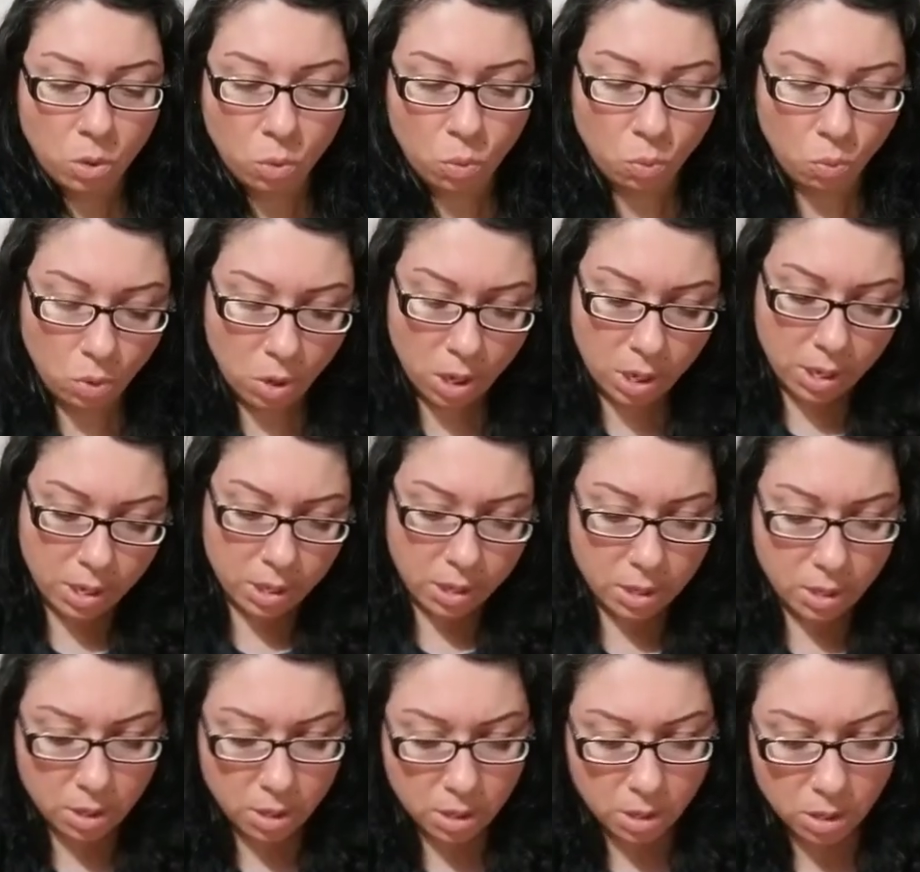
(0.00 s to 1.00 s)

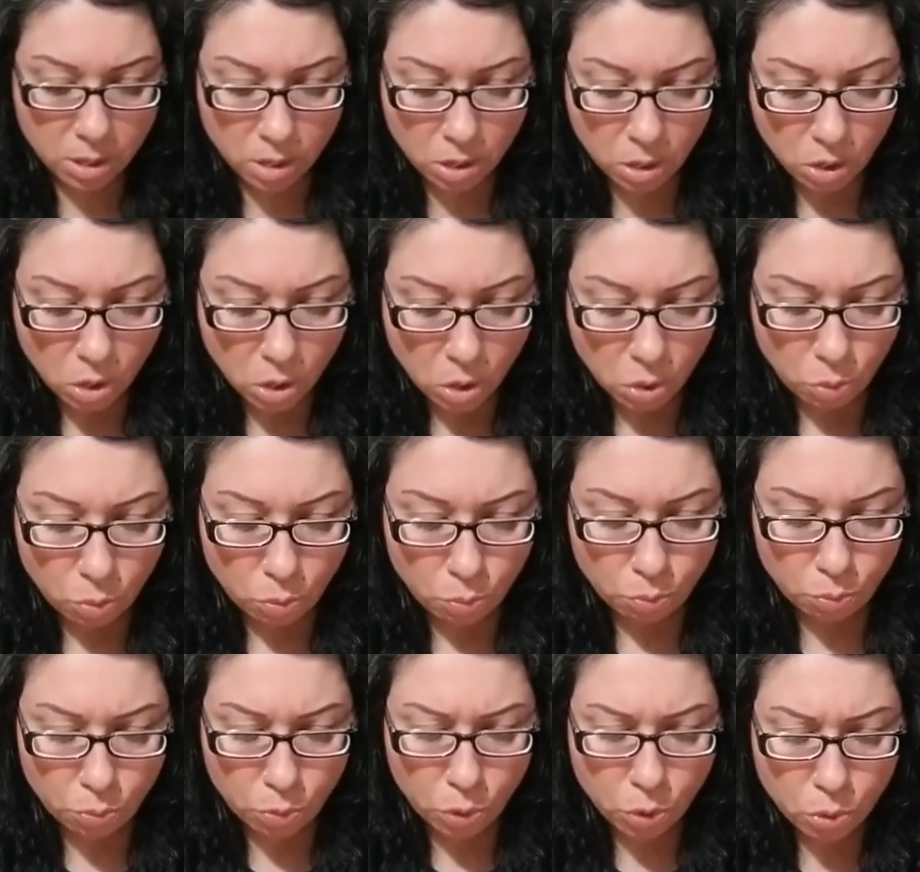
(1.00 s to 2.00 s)
One.
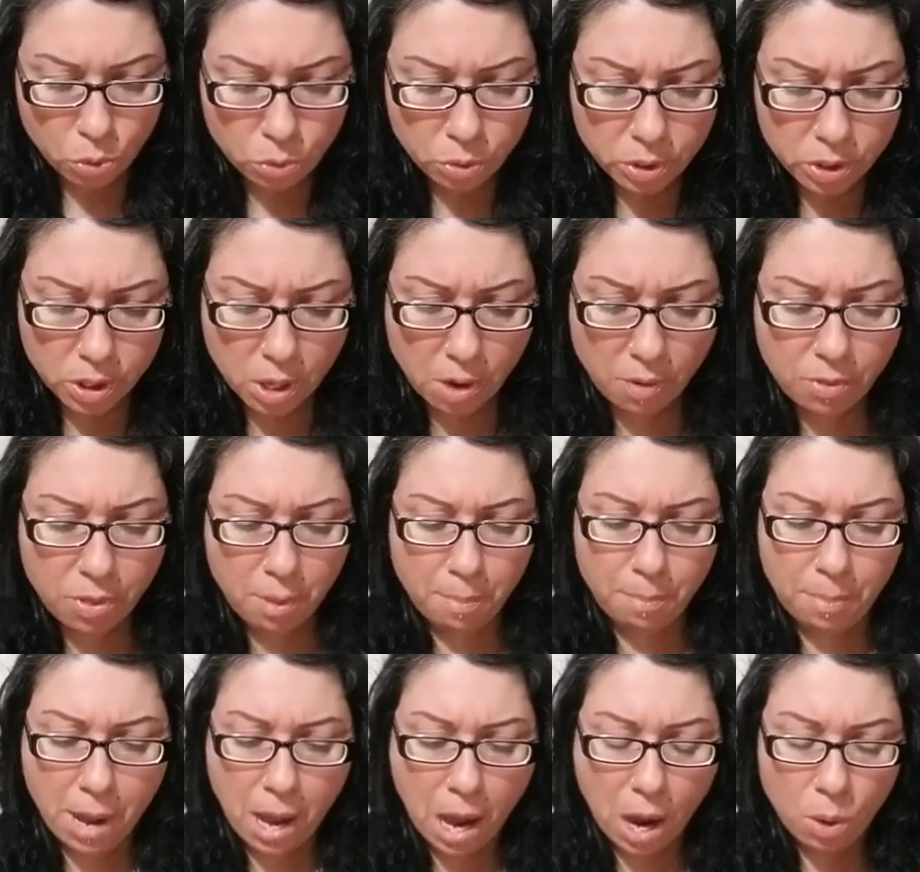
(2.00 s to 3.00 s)
Root of the
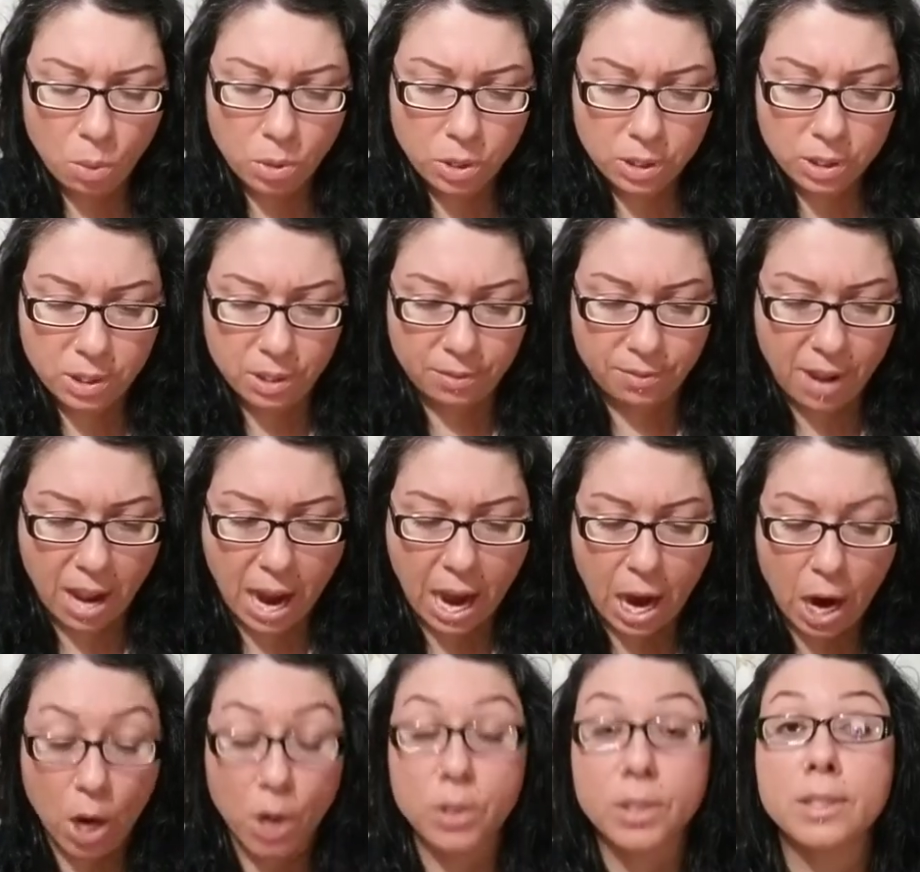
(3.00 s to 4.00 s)
powers of
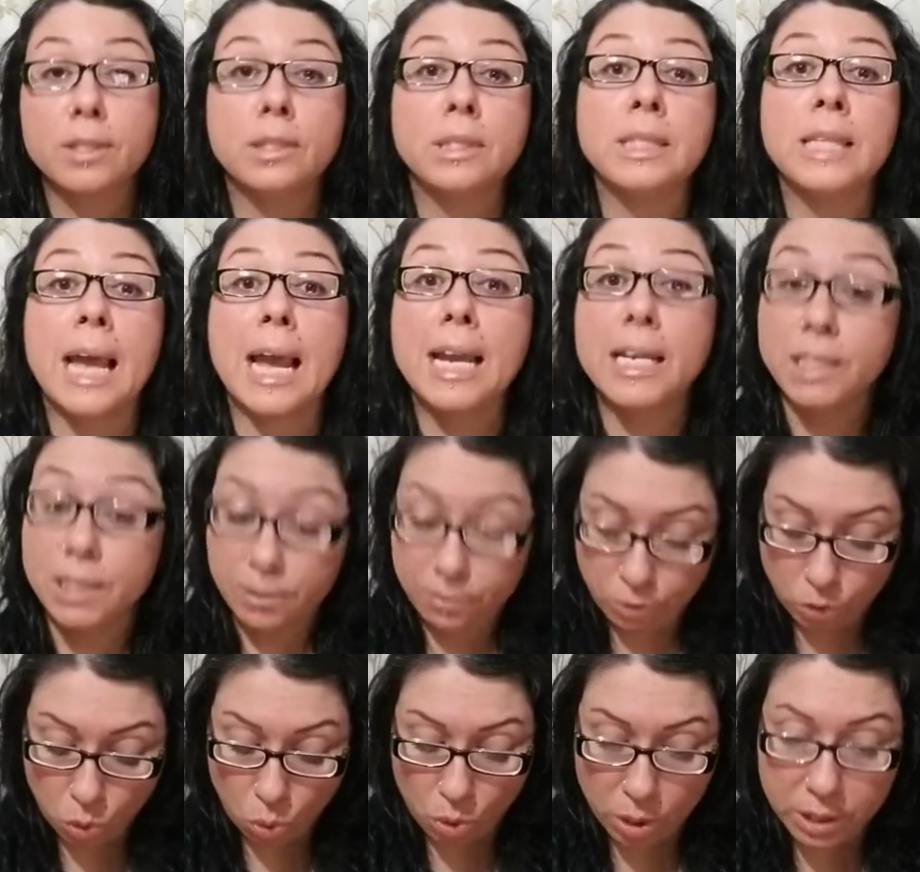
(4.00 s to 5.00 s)
air. This is Ace of
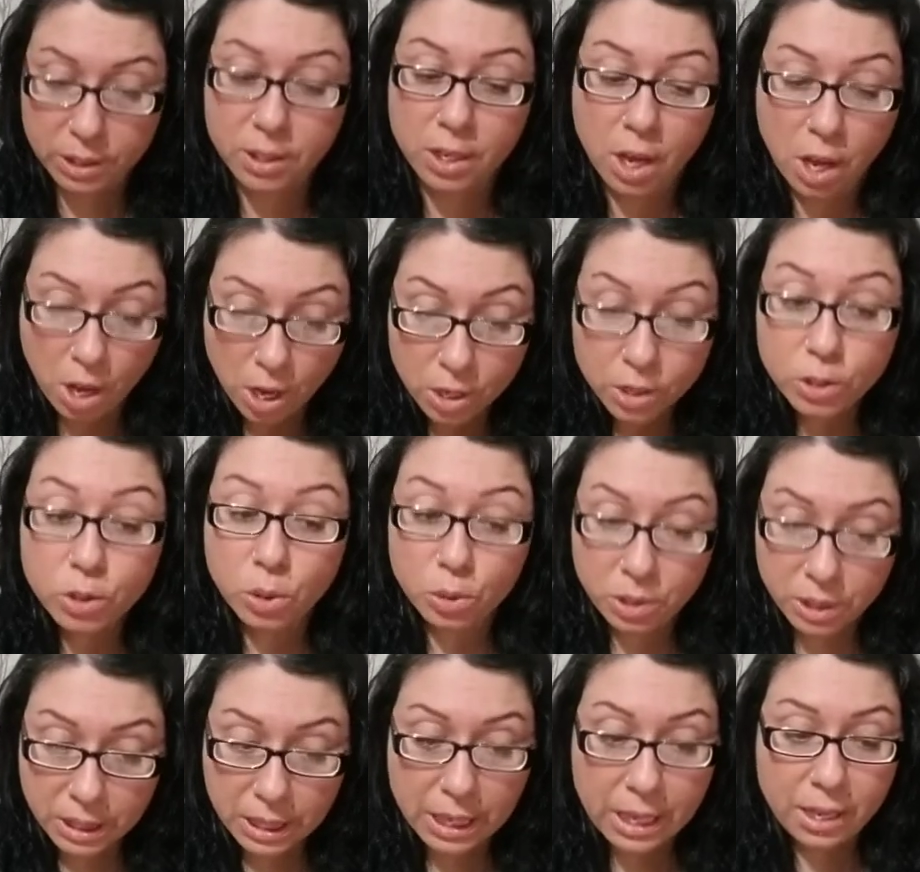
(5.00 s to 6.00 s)
Swords. So
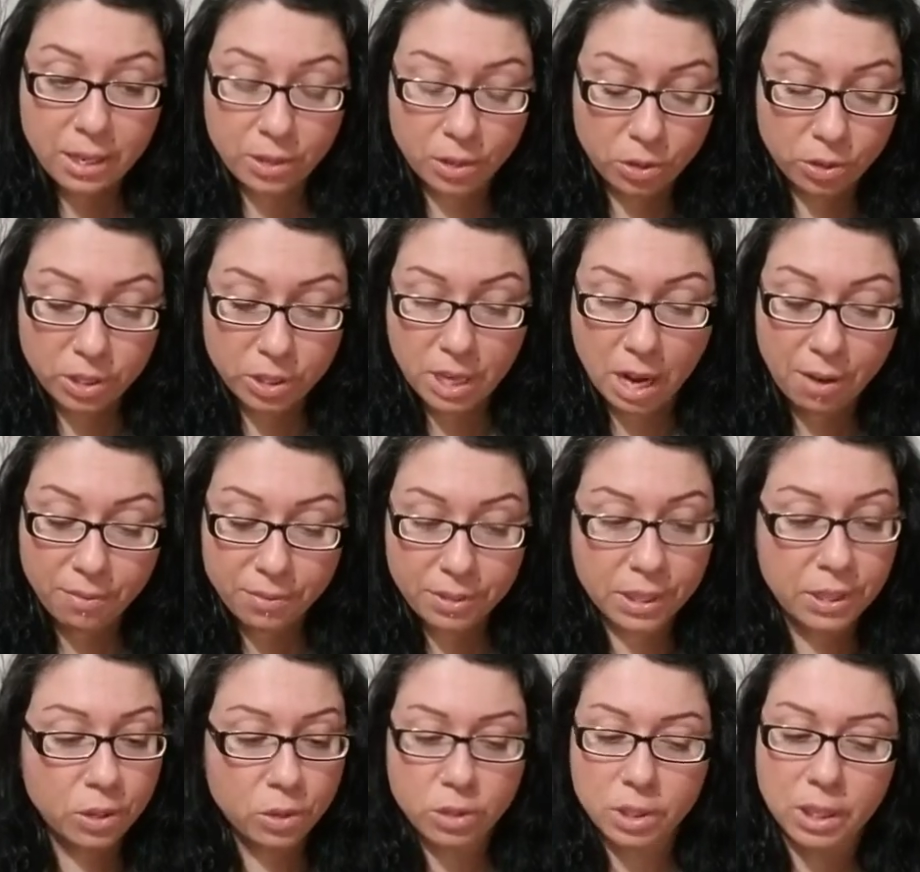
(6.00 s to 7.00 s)
see, there's a
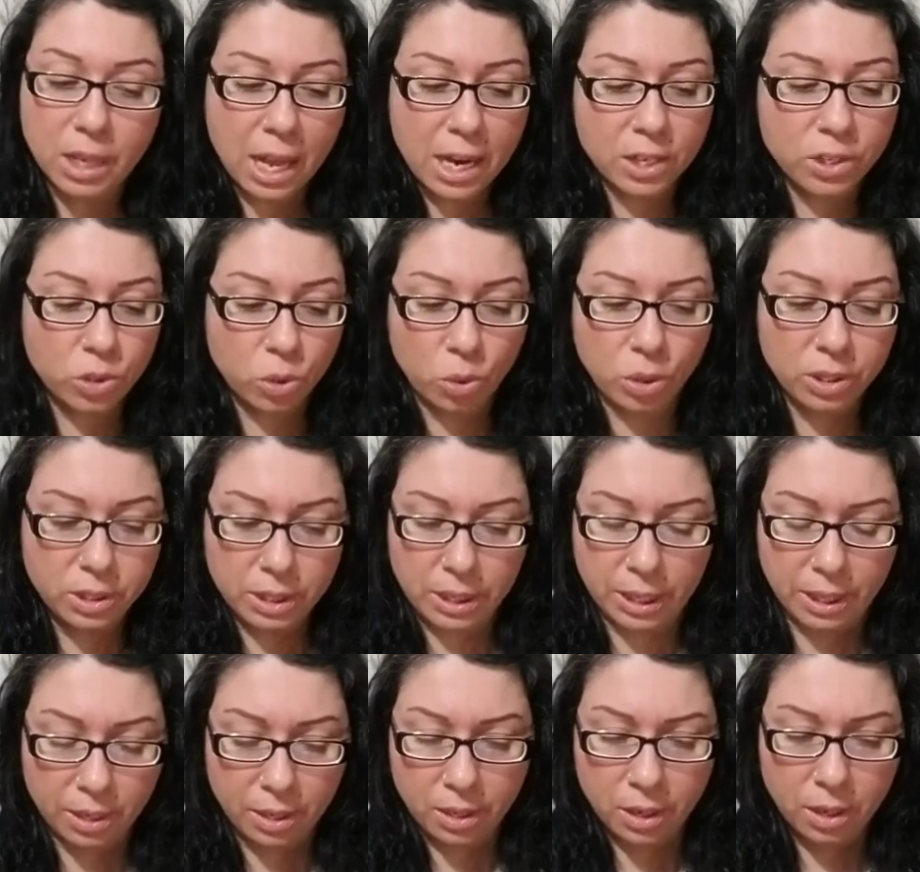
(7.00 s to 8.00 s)
lot of swords here.